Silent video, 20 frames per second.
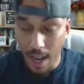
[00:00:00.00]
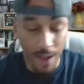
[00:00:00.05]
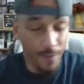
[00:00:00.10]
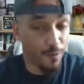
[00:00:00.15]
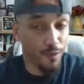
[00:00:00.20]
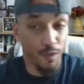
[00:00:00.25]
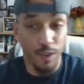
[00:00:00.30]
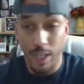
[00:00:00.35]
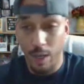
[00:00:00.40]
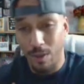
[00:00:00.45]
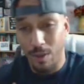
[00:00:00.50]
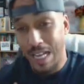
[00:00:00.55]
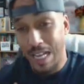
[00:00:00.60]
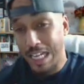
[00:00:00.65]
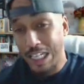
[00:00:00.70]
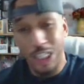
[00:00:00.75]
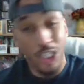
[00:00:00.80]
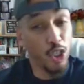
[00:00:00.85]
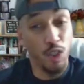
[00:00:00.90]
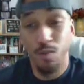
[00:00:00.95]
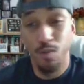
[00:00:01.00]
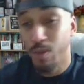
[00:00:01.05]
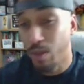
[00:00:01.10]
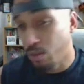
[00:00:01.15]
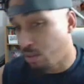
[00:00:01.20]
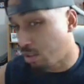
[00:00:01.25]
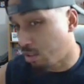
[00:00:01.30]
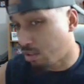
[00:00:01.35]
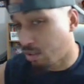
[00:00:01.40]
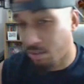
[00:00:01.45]
I thought there were like two
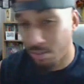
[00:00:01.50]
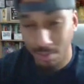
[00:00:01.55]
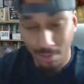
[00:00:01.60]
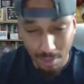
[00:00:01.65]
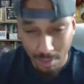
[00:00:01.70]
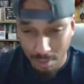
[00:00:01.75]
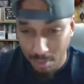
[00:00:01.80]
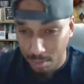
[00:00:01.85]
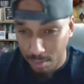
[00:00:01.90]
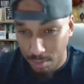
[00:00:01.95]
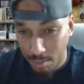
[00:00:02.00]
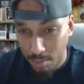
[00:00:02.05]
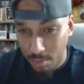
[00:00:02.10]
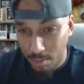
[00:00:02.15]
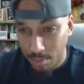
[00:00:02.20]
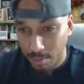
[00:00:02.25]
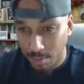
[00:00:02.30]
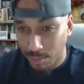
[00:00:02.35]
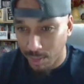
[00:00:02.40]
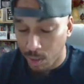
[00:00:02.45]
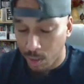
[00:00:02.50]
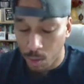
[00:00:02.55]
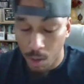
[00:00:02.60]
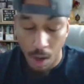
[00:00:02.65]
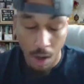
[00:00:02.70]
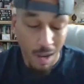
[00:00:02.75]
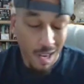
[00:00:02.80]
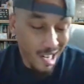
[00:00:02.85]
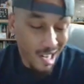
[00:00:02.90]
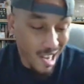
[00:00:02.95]
boots.
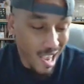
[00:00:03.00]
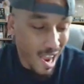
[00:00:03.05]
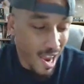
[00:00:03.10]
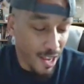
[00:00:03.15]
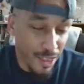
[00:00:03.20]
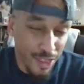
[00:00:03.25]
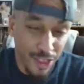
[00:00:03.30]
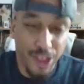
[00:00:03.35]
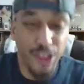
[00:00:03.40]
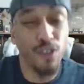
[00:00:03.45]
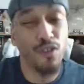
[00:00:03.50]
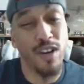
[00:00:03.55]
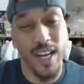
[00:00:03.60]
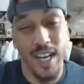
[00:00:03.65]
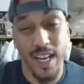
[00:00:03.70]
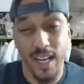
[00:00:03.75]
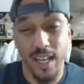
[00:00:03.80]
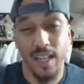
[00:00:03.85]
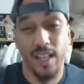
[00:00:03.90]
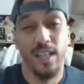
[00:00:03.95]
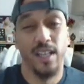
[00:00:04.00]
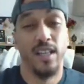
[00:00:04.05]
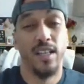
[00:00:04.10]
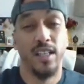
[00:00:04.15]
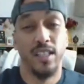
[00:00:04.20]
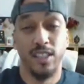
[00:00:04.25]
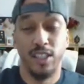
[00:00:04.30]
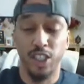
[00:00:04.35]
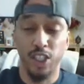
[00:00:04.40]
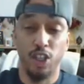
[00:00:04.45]
Well, lie, three.
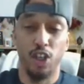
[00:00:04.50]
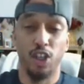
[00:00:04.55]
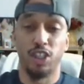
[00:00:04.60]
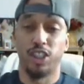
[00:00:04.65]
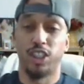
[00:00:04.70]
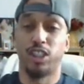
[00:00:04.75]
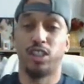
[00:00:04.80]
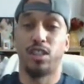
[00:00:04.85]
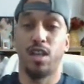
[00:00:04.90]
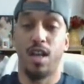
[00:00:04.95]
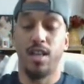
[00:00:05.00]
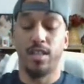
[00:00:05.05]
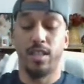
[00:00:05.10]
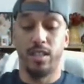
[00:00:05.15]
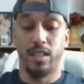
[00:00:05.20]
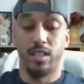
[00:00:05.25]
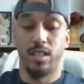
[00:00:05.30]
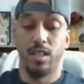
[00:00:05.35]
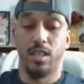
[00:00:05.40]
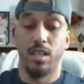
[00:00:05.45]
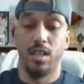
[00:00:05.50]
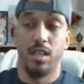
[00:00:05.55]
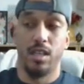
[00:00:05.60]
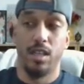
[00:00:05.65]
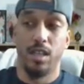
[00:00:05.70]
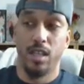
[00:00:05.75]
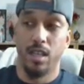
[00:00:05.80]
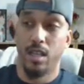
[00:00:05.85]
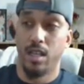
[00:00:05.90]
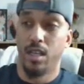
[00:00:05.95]
So you got studs,
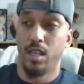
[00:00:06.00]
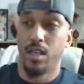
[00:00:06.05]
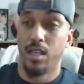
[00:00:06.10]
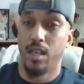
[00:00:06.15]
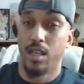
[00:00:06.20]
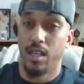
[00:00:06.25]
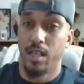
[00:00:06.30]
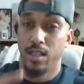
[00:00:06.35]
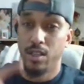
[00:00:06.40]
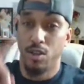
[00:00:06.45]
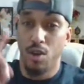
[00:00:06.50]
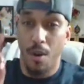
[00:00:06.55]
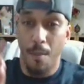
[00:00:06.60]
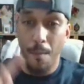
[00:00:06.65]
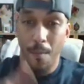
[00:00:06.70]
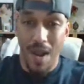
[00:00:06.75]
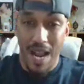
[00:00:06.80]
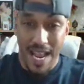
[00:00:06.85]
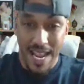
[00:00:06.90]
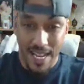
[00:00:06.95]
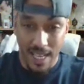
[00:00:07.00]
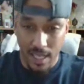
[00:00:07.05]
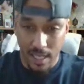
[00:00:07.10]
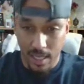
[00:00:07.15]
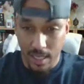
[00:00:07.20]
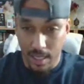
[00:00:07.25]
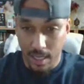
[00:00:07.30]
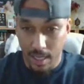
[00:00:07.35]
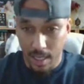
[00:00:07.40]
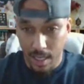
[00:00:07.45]
you got
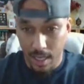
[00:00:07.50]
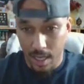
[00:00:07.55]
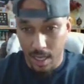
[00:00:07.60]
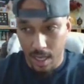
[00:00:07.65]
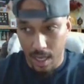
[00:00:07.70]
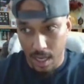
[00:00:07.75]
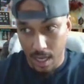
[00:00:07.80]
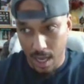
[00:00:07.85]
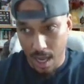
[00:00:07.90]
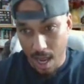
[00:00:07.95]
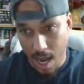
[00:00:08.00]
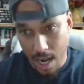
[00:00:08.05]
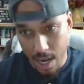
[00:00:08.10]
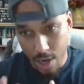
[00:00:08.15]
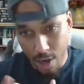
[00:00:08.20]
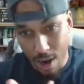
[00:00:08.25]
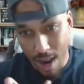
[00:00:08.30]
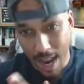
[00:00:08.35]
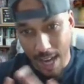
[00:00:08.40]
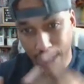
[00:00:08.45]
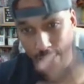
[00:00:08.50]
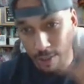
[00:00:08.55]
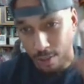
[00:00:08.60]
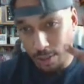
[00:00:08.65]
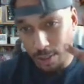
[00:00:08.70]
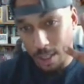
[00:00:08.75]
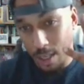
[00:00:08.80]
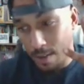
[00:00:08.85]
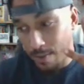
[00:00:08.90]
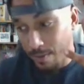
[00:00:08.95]
blades, and then you got
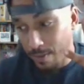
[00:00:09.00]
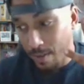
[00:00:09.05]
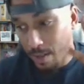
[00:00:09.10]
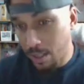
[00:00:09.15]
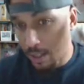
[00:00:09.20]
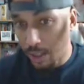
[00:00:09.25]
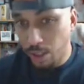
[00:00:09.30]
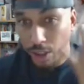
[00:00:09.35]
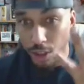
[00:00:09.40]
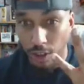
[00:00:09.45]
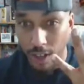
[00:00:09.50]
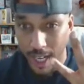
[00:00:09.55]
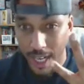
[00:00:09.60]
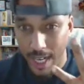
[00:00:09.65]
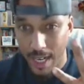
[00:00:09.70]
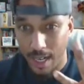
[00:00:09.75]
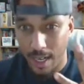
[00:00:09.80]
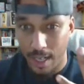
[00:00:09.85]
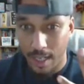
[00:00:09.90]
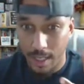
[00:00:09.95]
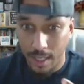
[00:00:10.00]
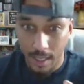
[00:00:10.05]
AstroTurf. Three.